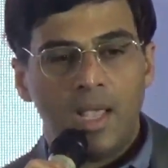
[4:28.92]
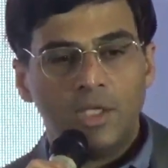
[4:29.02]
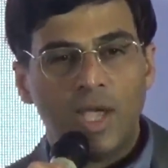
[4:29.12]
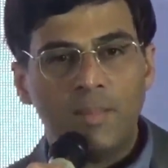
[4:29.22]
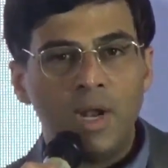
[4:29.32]

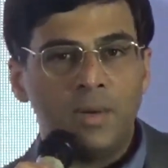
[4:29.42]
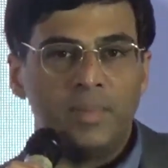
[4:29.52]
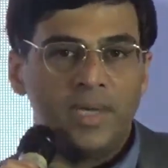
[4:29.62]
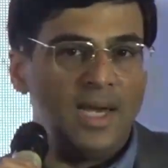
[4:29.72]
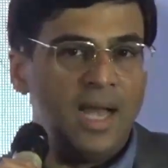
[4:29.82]
So I'm not
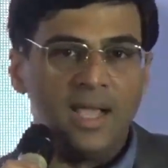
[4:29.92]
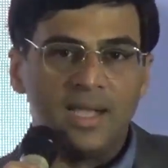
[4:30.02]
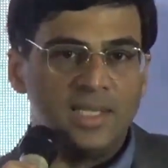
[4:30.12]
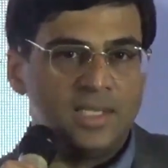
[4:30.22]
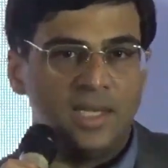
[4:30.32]
particularly
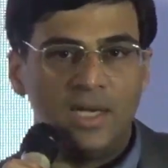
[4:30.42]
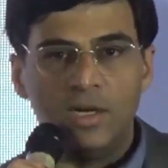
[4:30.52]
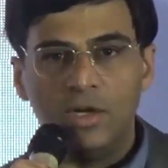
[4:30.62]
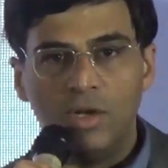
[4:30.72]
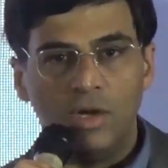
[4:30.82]

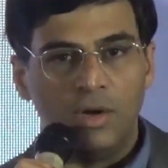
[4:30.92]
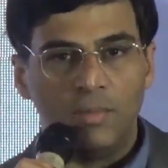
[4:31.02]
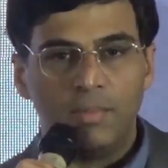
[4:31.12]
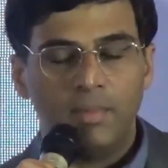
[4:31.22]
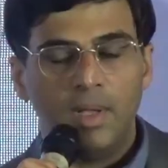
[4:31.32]
concerned
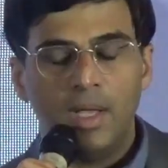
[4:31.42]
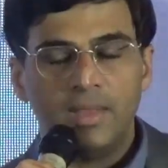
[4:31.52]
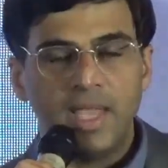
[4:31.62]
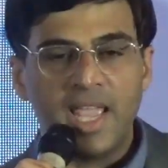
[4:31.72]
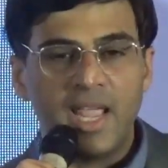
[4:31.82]
or
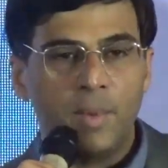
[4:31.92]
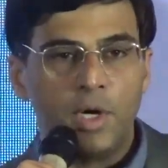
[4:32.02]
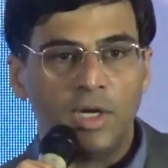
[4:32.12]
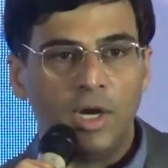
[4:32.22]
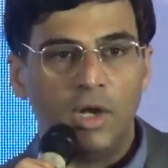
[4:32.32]
thinking
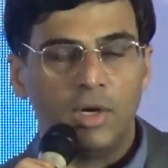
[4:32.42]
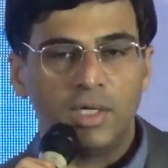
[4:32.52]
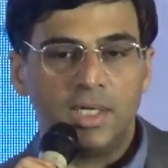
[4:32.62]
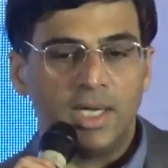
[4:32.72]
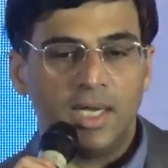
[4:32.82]
about it a
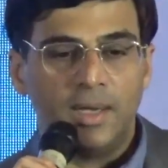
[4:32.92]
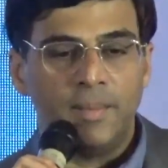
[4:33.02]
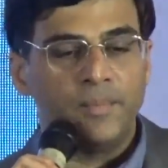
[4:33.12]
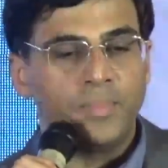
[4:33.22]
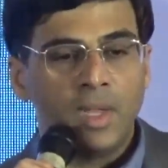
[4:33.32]
lot.
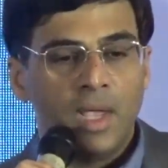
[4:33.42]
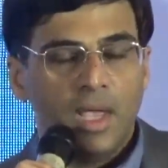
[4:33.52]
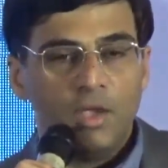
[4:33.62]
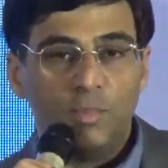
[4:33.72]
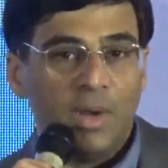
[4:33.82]

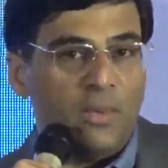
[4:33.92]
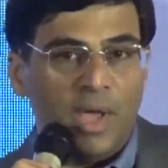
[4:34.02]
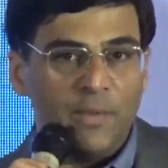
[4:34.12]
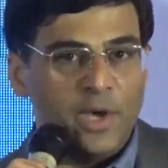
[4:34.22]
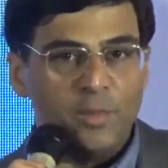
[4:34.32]
You play
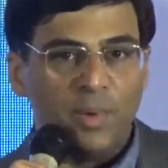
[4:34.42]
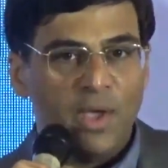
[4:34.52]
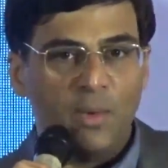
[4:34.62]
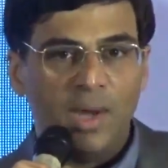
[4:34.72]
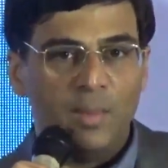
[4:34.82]
well when you
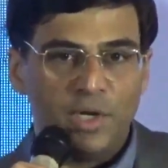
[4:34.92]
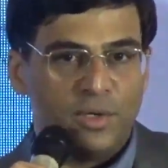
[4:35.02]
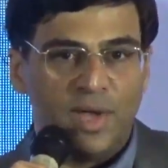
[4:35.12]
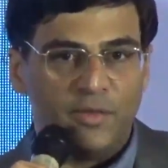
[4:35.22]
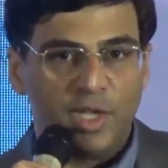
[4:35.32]
play well, but
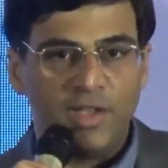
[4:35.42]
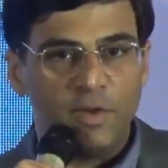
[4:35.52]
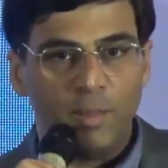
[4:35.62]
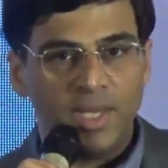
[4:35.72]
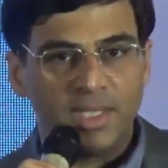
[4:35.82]
you have to give
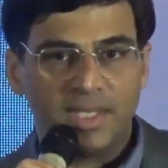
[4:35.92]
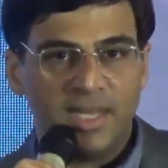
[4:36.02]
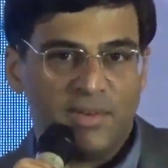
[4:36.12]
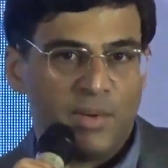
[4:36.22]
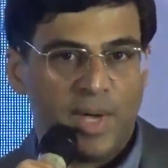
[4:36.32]
your best
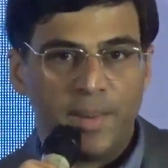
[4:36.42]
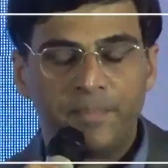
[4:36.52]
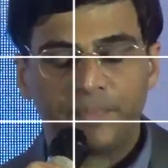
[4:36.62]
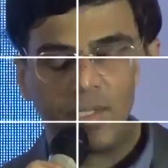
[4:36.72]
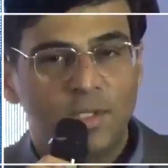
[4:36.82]
everywhere.
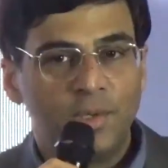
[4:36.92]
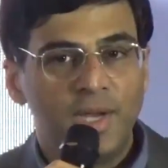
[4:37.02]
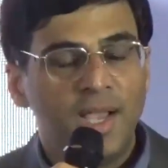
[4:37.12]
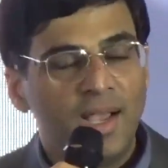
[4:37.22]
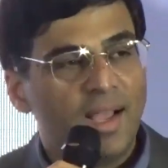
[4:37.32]

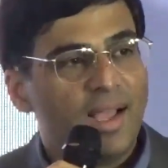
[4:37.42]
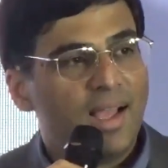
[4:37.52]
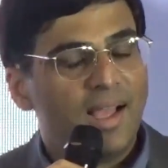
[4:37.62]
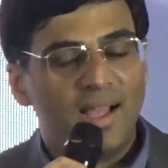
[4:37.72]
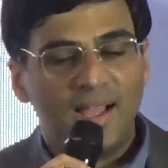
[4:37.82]
Surya,
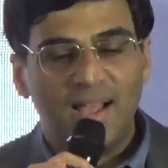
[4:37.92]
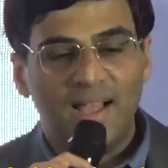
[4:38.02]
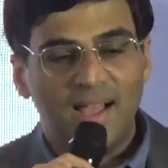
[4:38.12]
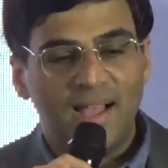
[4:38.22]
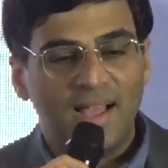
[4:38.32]

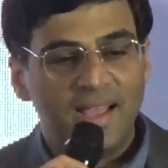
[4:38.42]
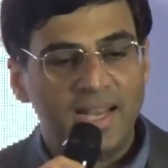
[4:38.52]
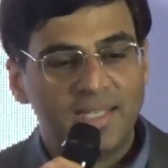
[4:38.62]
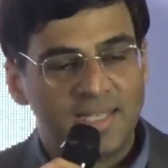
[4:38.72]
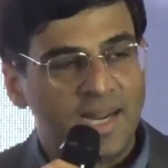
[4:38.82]

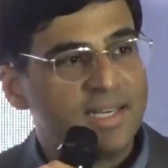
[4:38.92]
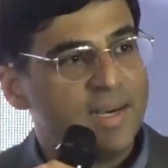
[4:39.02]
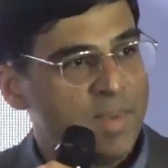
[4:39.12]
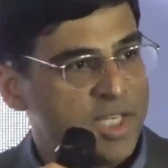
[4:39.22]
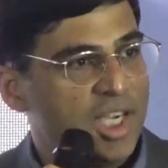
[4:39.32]
it
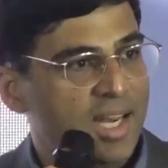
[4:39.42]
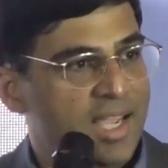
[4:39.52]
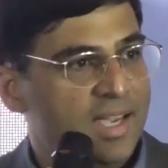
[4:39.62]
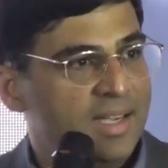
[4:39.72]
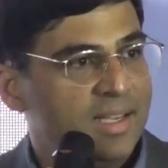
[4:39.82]
started much
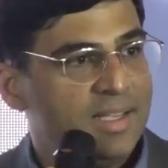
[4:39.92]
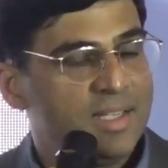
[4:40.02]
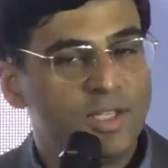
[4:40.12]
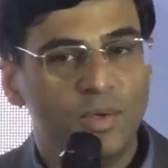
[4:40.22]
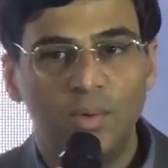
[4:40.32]
earlier,
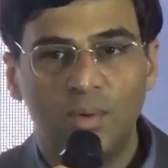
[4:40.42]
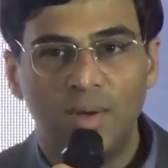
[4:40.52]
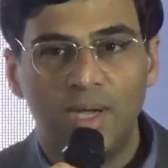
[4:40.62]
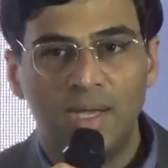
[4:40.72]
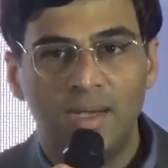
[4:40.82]

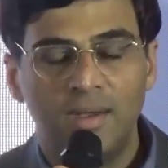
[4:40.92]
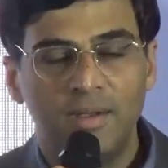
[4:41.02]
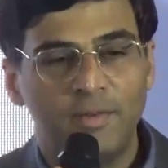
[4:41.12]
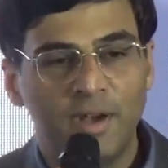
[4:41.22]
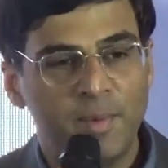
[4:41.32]
so
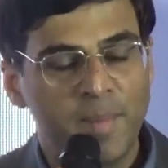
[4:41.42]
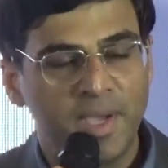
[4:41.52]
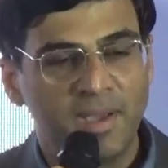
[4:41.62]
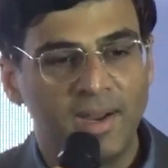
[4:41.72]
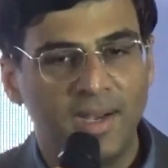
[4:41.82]
if I
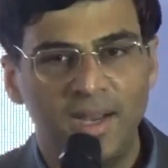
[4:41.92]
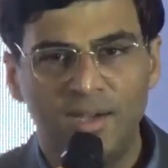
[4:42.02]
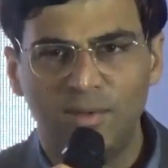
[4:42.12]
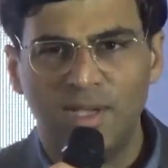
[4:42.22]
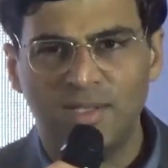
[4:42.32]
remember correctly,
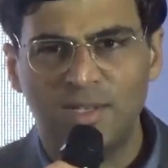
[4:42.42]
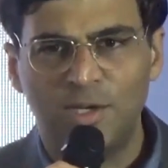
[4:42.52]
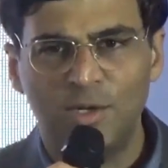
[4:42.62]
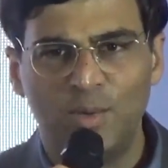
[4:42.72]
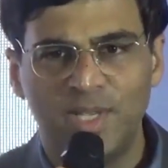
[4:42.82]

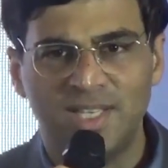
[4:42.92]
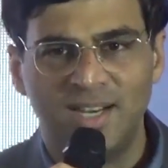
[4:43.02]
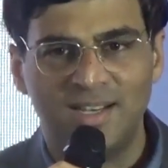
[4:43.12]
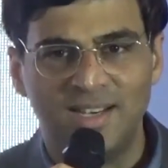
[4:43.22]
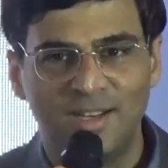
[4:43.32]
2002 we
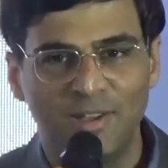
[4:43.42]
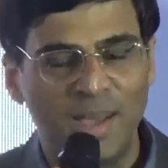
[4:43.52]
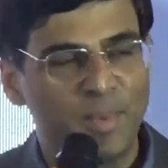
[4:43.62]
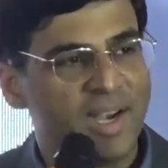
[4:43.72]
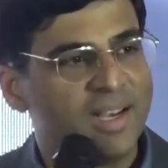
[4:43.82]
started
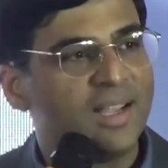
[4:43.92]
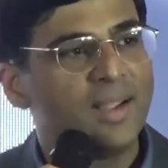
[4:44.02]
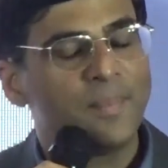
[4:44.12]
collaborating.